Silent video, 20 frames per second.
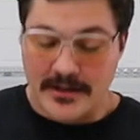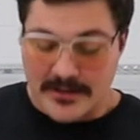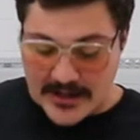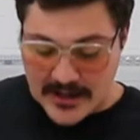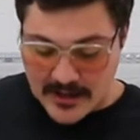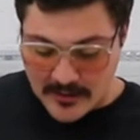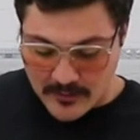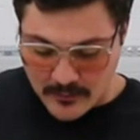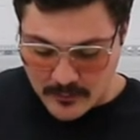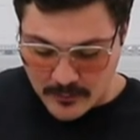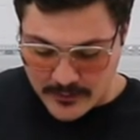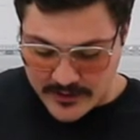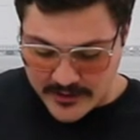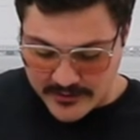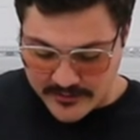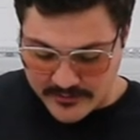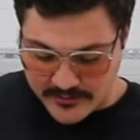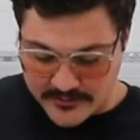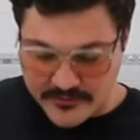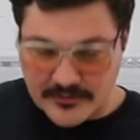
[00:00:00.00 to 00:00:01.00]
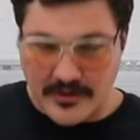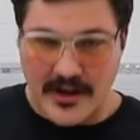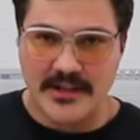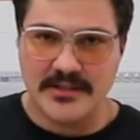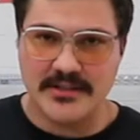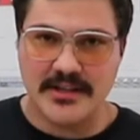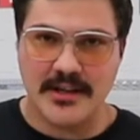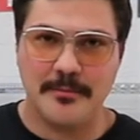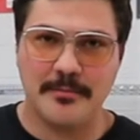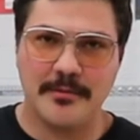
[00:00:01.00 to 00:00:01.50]
Now with
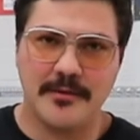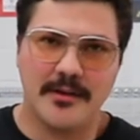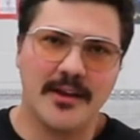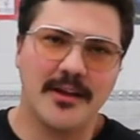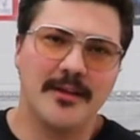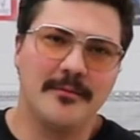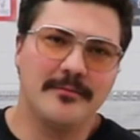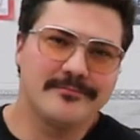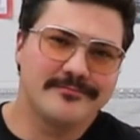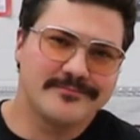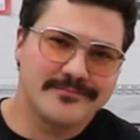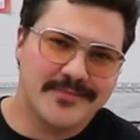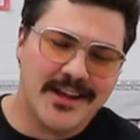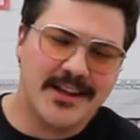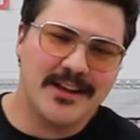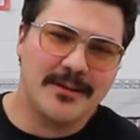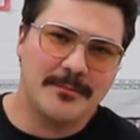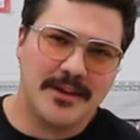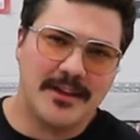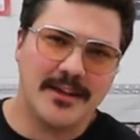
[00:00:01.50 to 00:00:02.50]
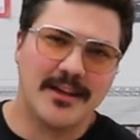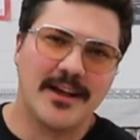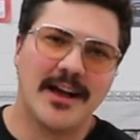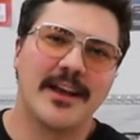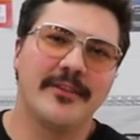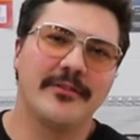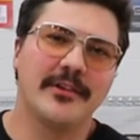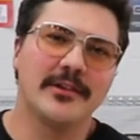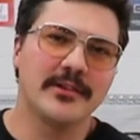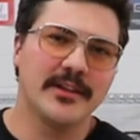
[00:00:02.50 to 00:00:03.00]
tri-tip, it can tend to be
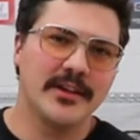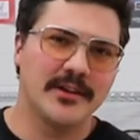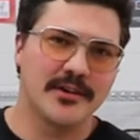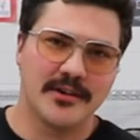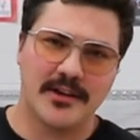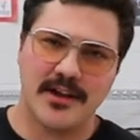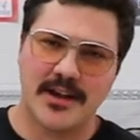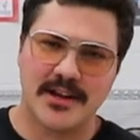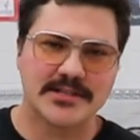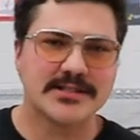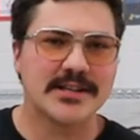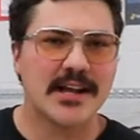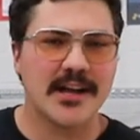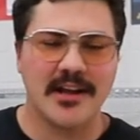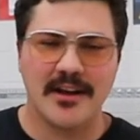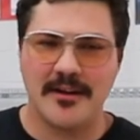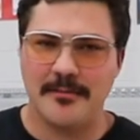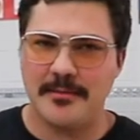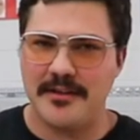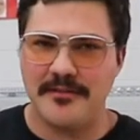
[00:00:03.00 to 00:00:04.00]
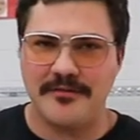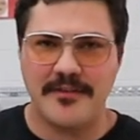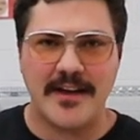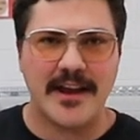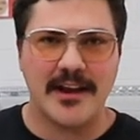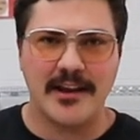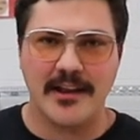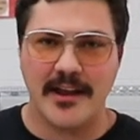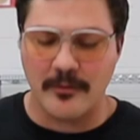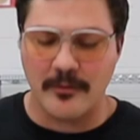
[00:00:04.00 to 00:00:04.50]
kind of a leaner cut. It's not gonna be
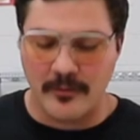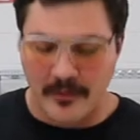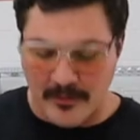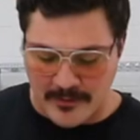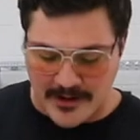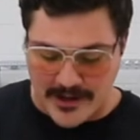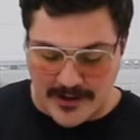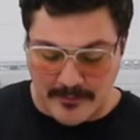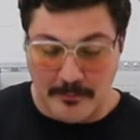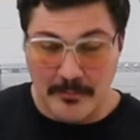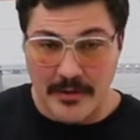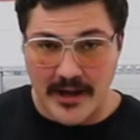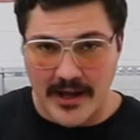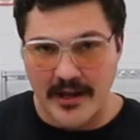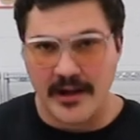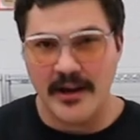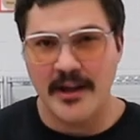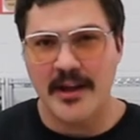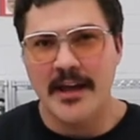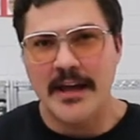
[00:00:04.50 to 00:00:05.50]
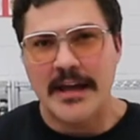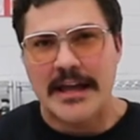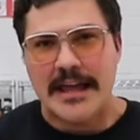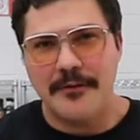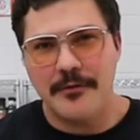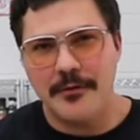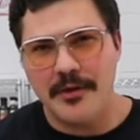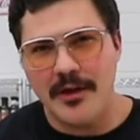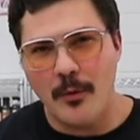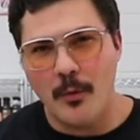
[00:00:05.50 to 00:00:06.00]
fatty a ribeye, but
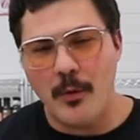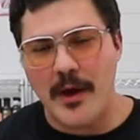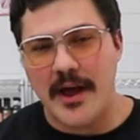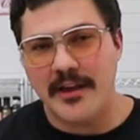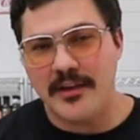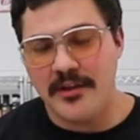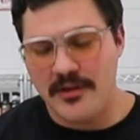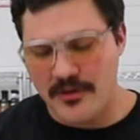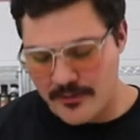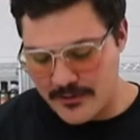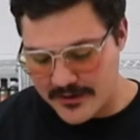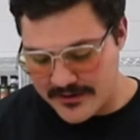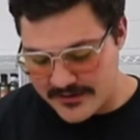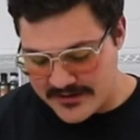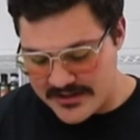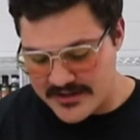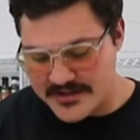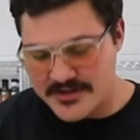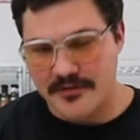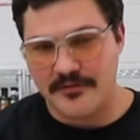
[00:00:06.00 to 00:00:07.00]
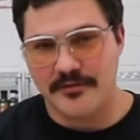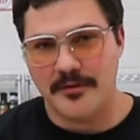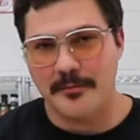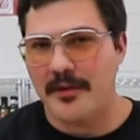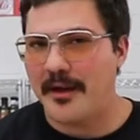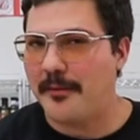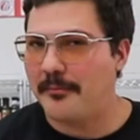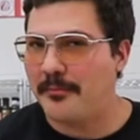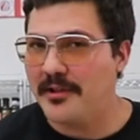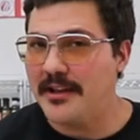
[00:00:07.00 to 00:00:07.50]
if you get Wagyu, and these are from,
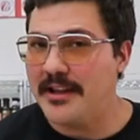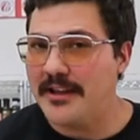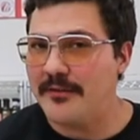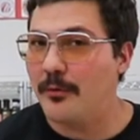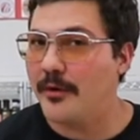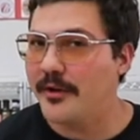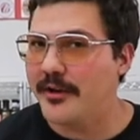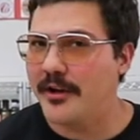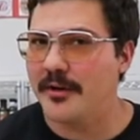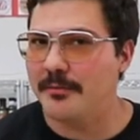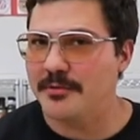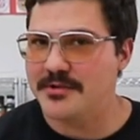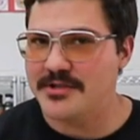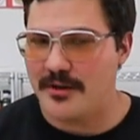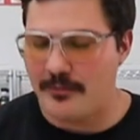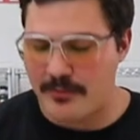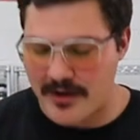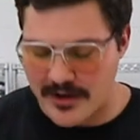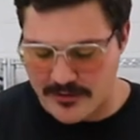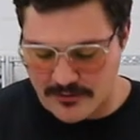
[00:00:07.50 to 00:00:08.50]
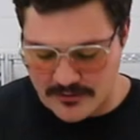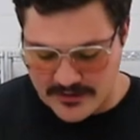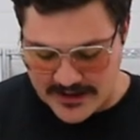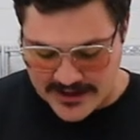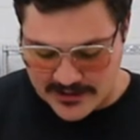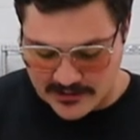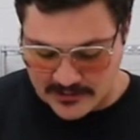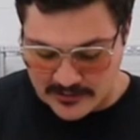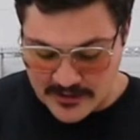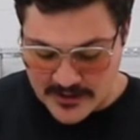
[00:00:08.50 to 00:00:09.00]
I believe, 100% Wagyu
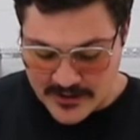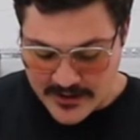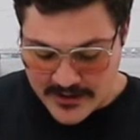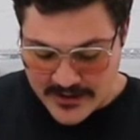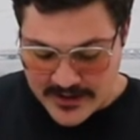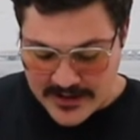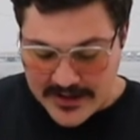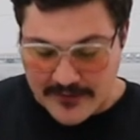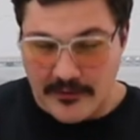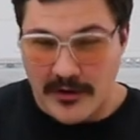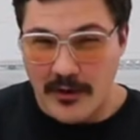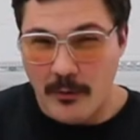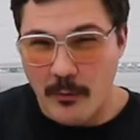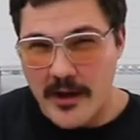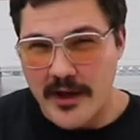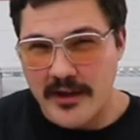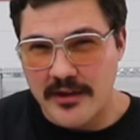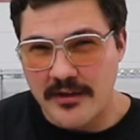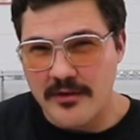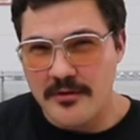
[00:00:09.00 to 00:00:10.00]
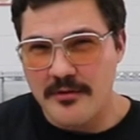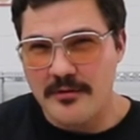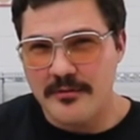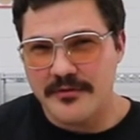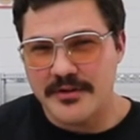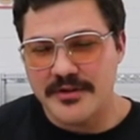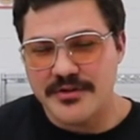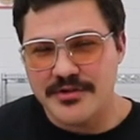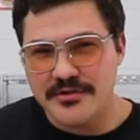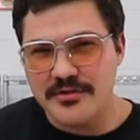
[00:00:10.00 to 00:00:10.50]
cattle, if you get Wagyu,
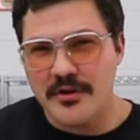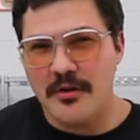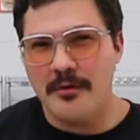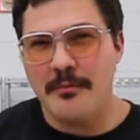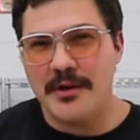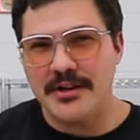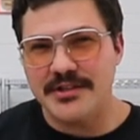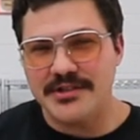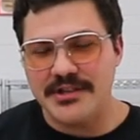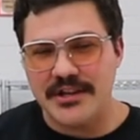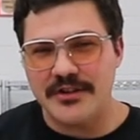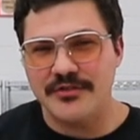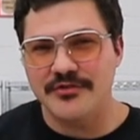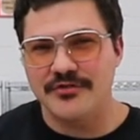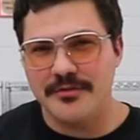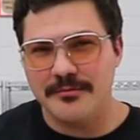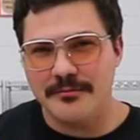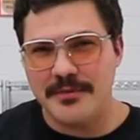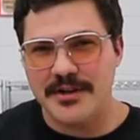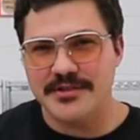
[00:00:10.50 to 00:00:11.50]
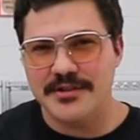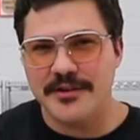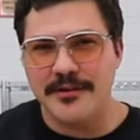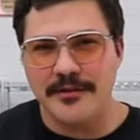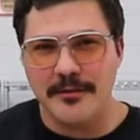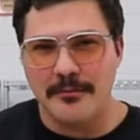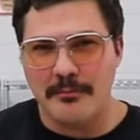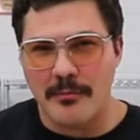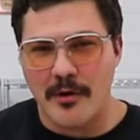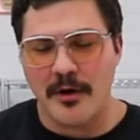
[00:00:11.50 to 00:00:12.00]
there's so much
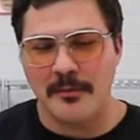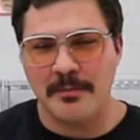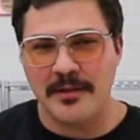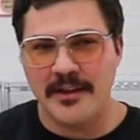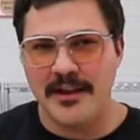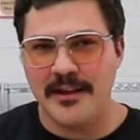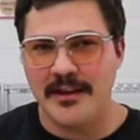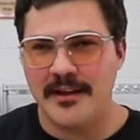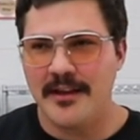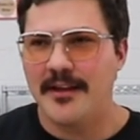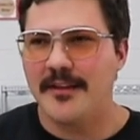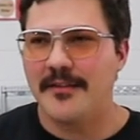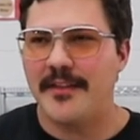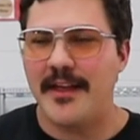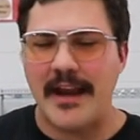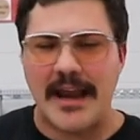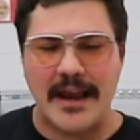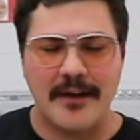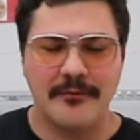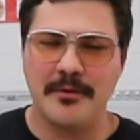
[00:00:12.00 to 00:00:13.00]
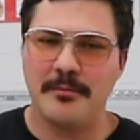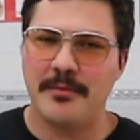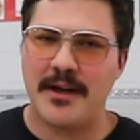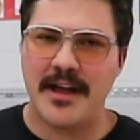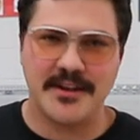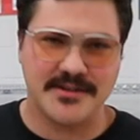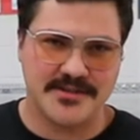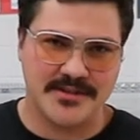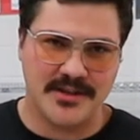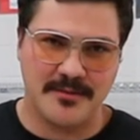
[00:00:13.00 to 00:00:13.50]
intramuscular marbling that every
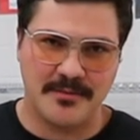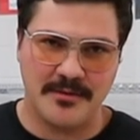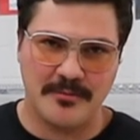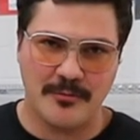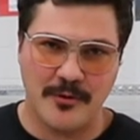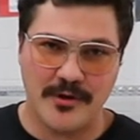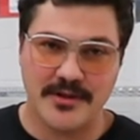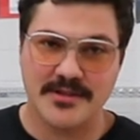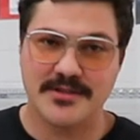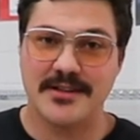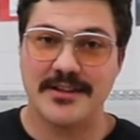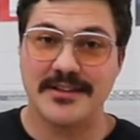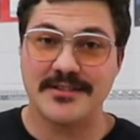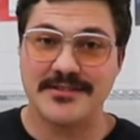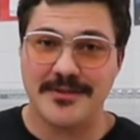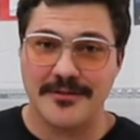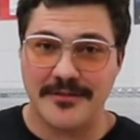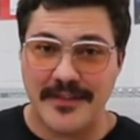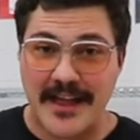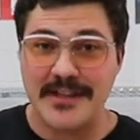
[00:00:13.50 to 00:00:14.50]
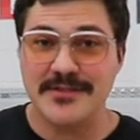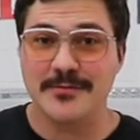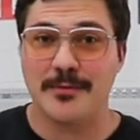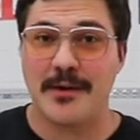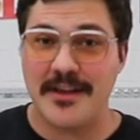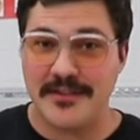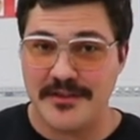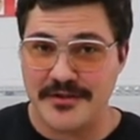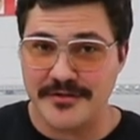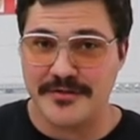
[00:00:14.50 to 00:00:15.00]
bite is gonna be moist. And so that's
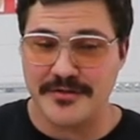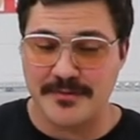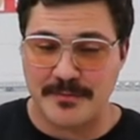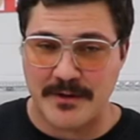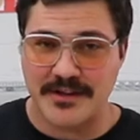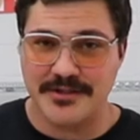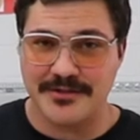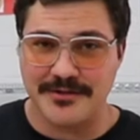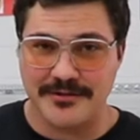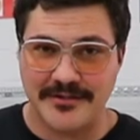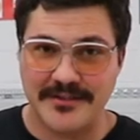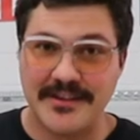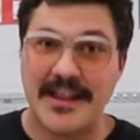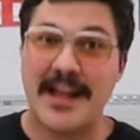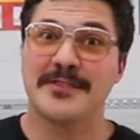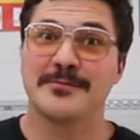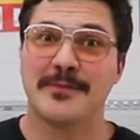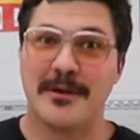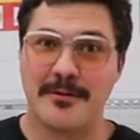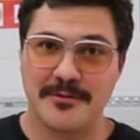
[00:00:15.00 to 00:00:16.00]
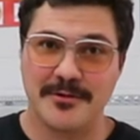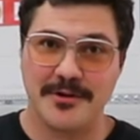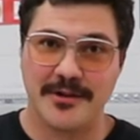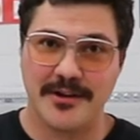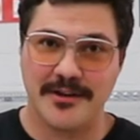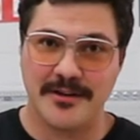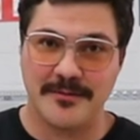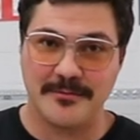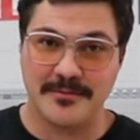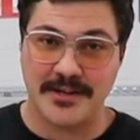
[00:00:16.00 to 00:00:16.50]
why these are special, and that's why we're
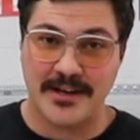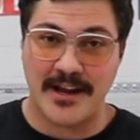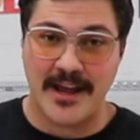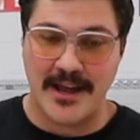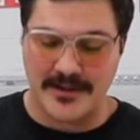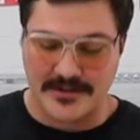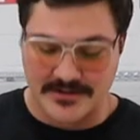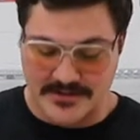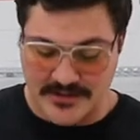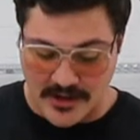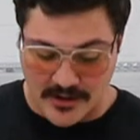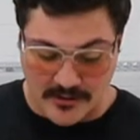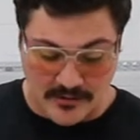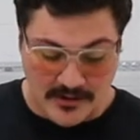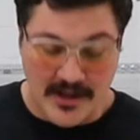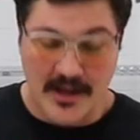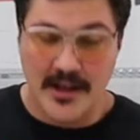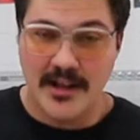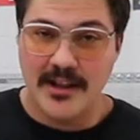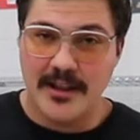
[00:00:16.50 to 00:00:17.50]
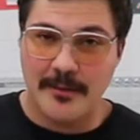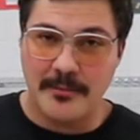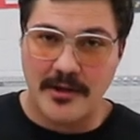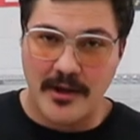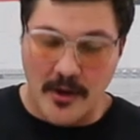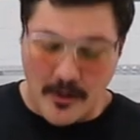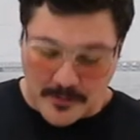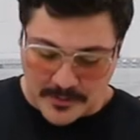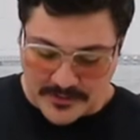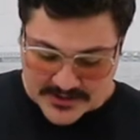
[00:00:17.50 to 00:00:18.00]
cooking them today. So let
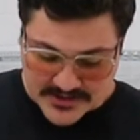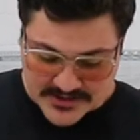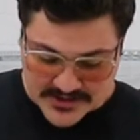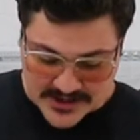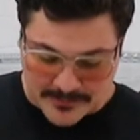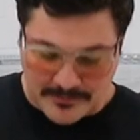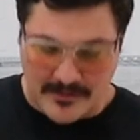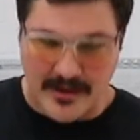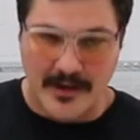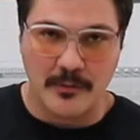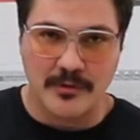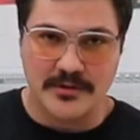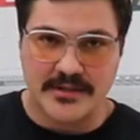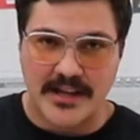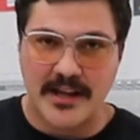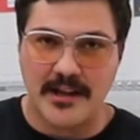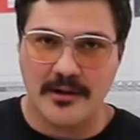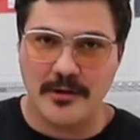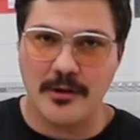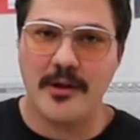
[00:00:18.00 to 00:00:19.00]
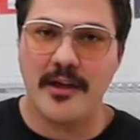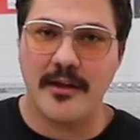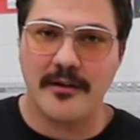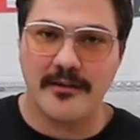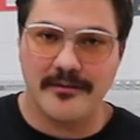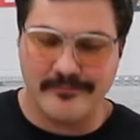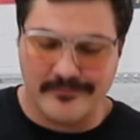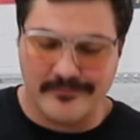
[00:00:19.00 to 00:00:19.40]
me open these up, and we'll take a look at